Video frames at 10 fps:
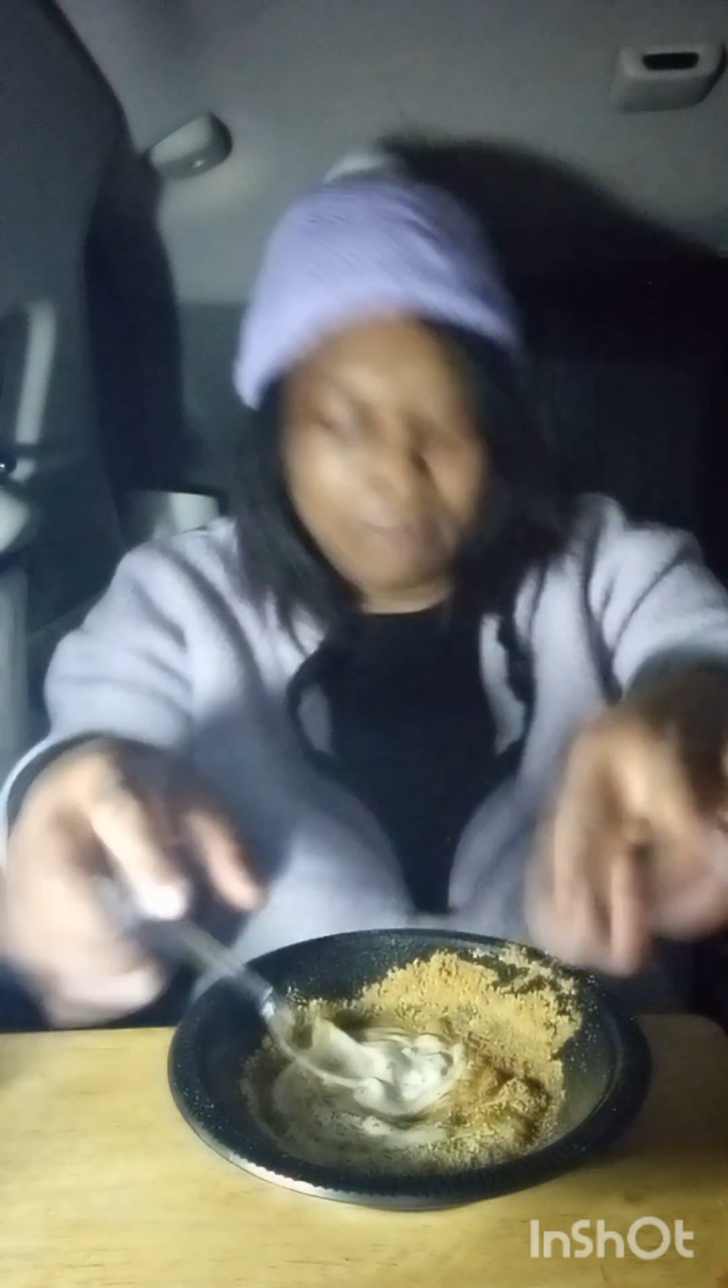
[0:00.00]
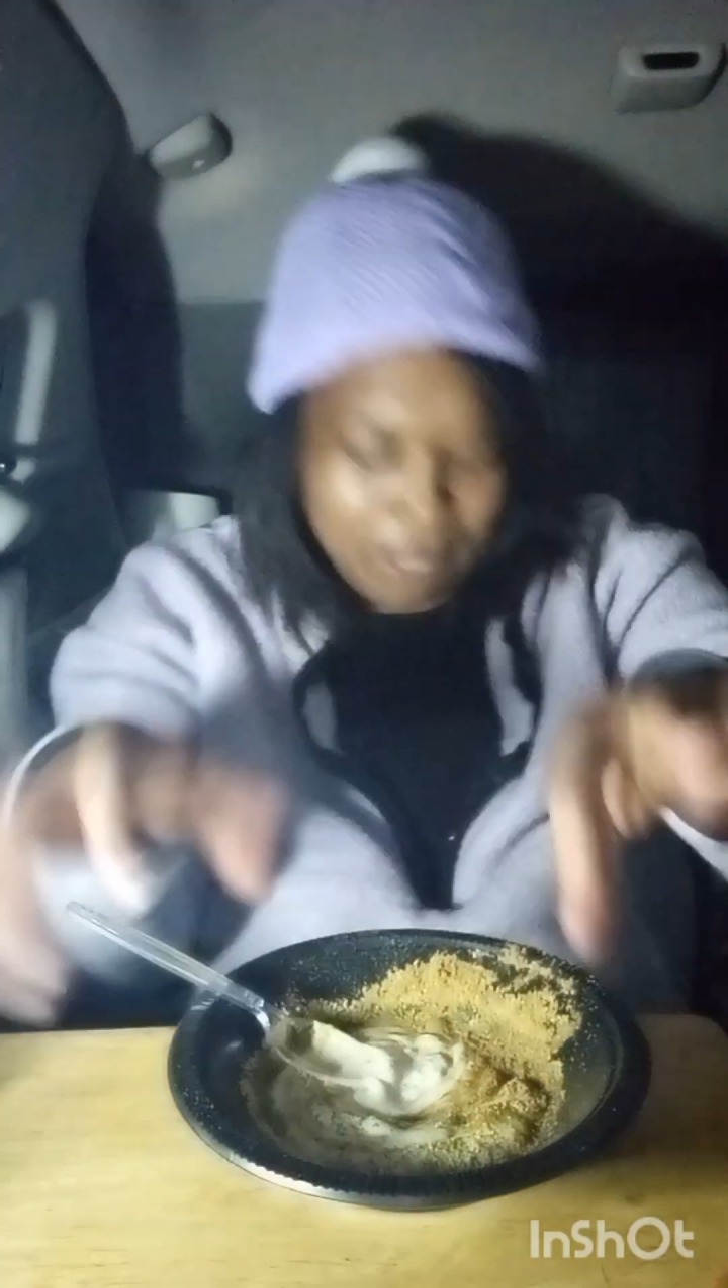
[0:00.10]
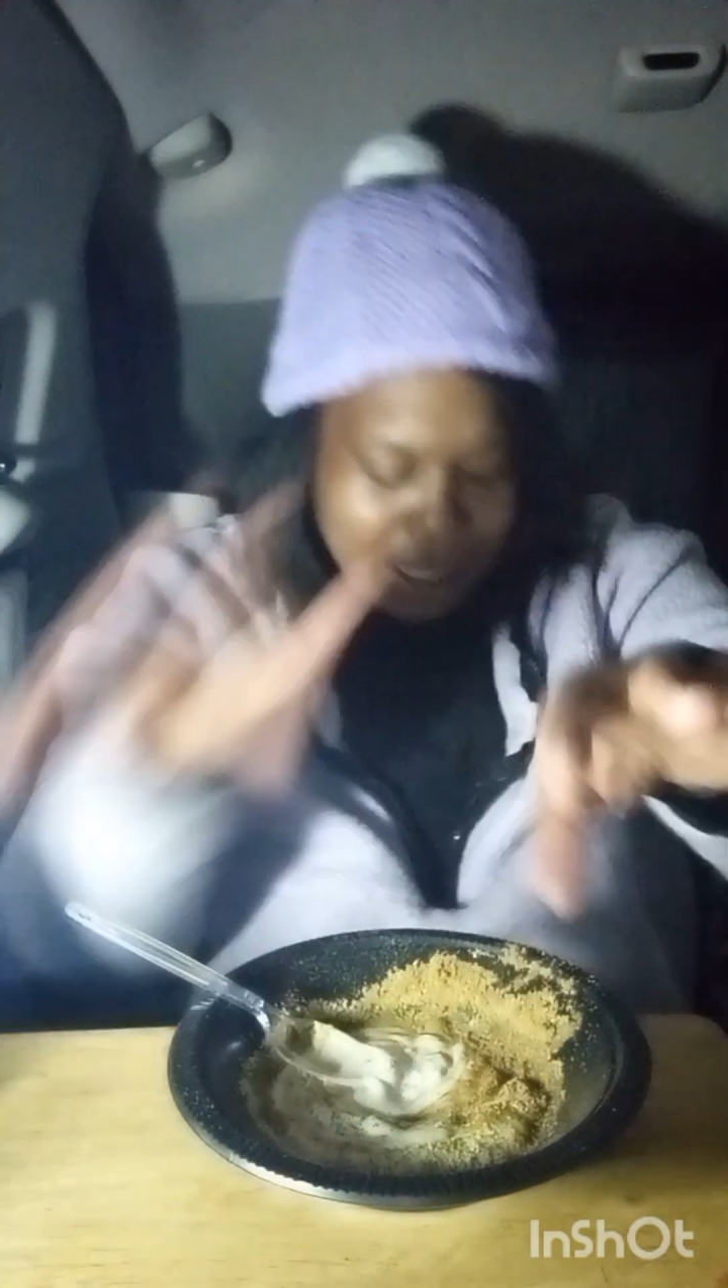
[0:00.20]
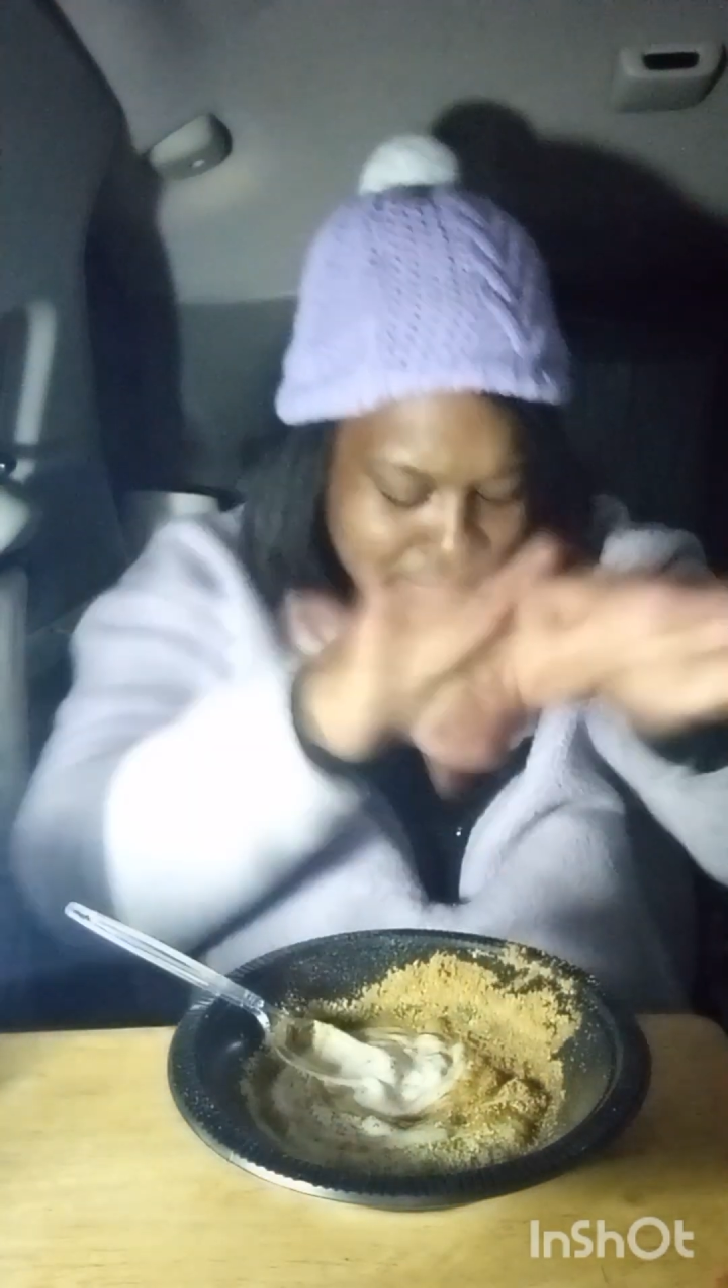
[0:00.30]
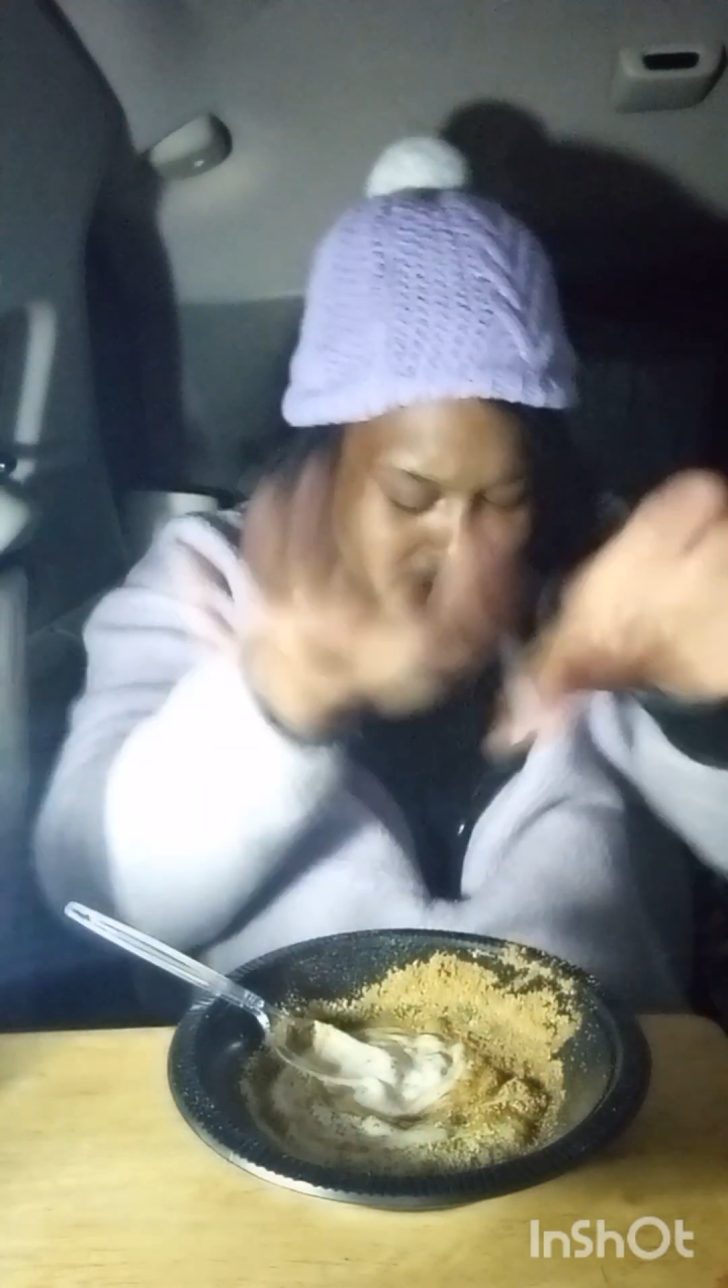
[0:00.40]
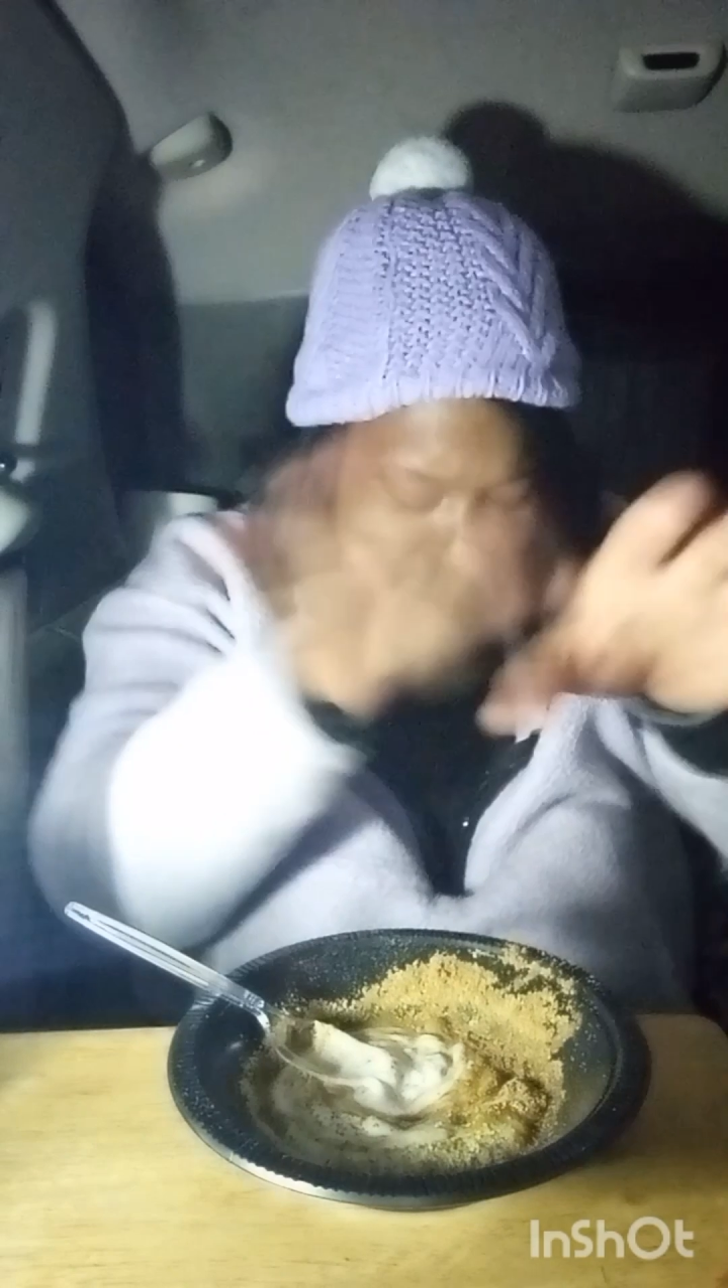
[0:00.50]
I'm kind of